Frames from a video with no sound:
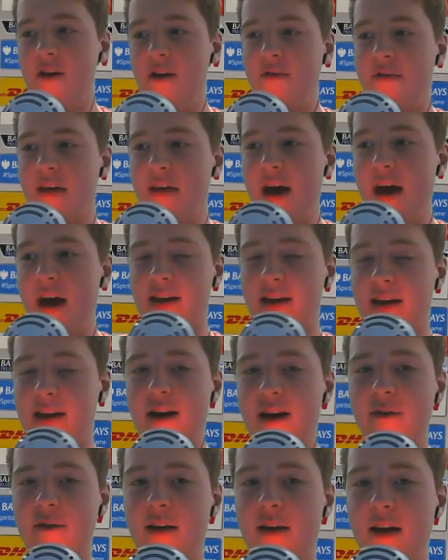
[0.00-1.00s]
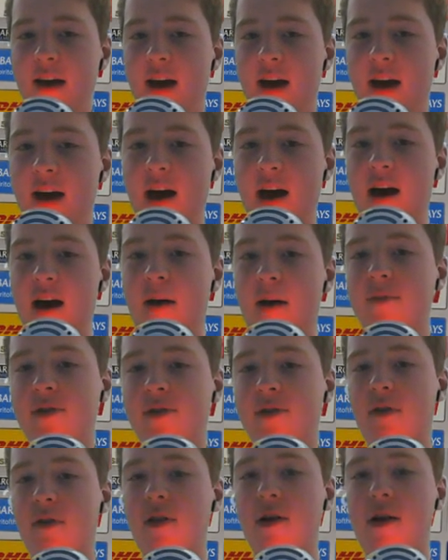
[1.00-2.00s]
So
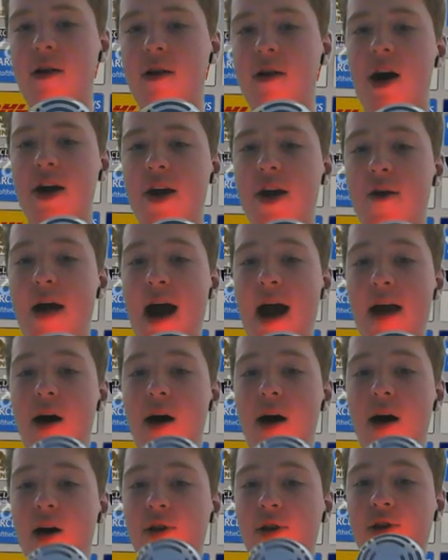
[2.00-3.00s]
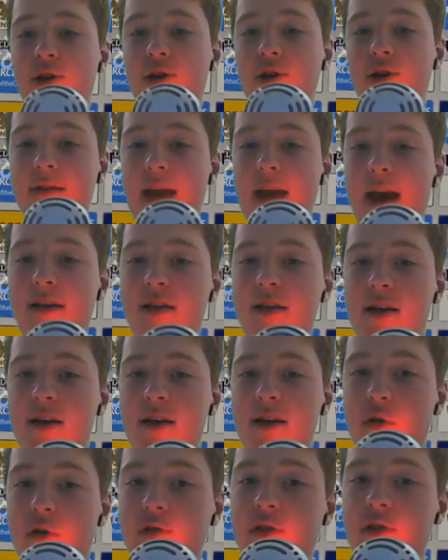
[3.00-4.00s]
Lukaku and Martial getting the
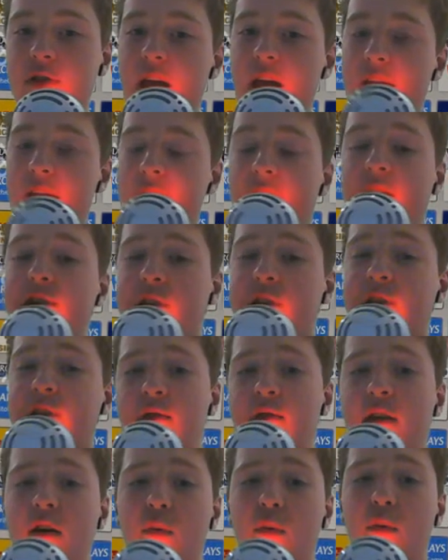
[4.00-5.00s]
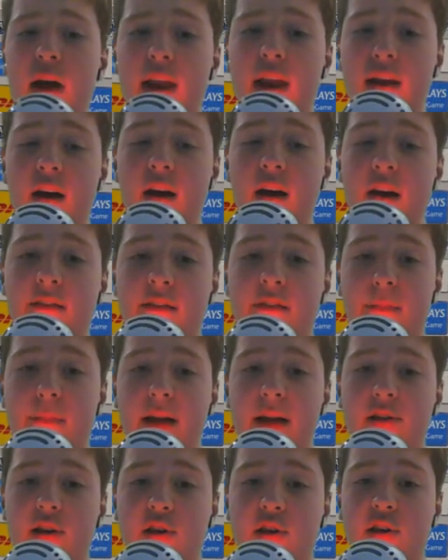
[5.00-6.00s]
goals in a 2-0 win for
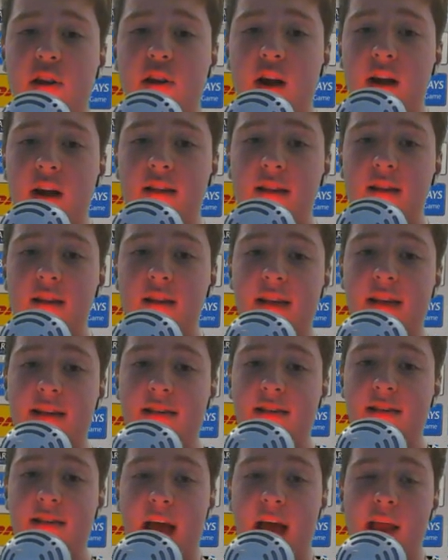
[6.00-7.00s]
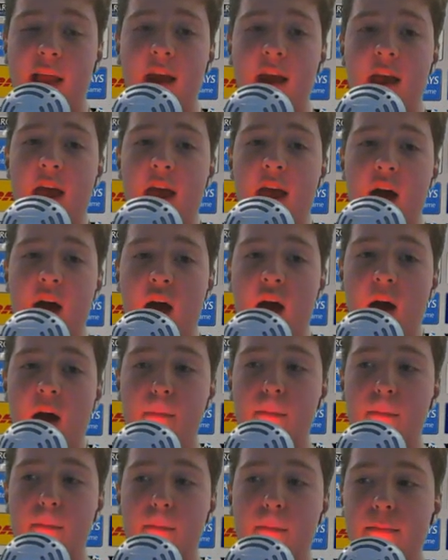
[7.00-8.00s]
Manchester United, says Zach.
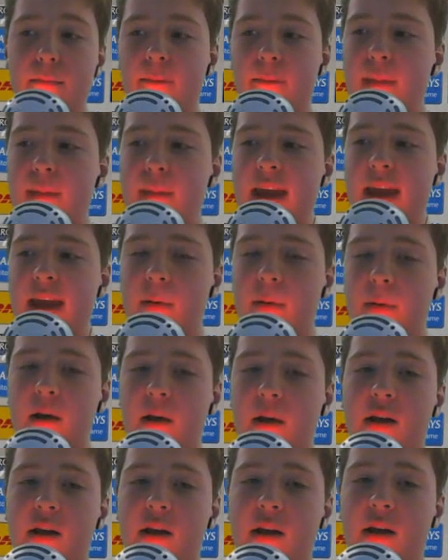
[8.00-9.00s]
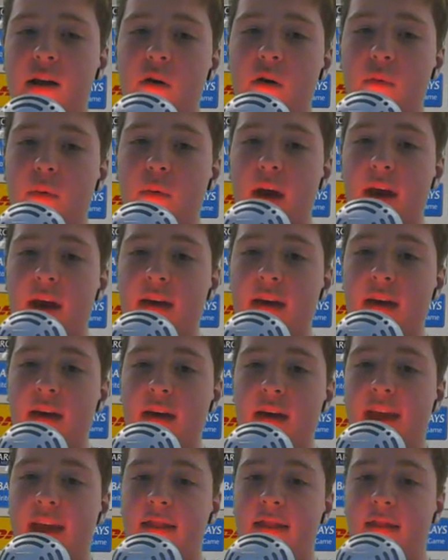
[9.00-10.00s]
For me, I'm going to go with
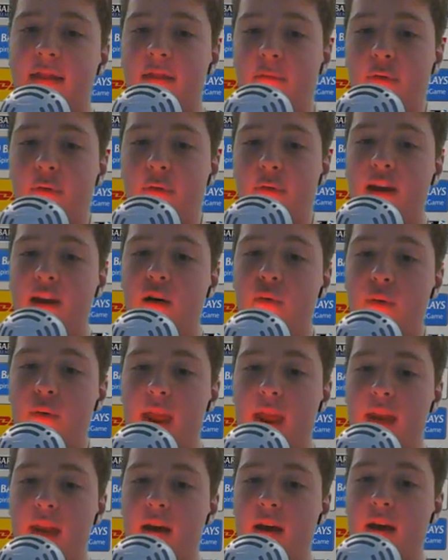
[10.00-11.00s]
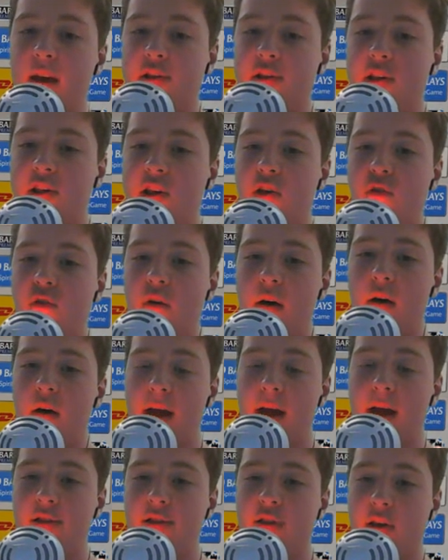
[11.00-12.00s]
a 3-0 win to
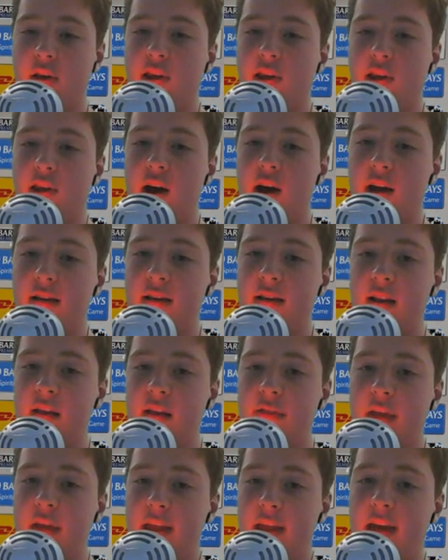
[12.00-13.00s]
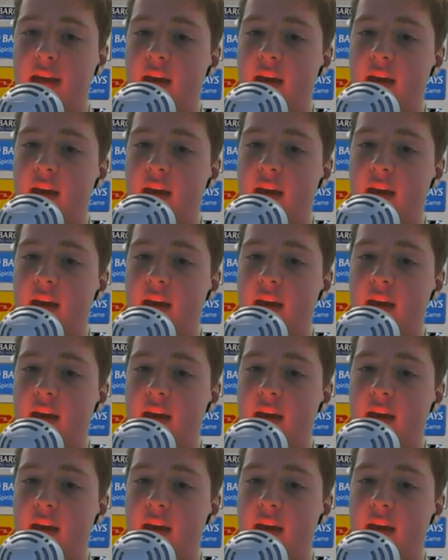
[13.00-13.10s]
Manchester United. I think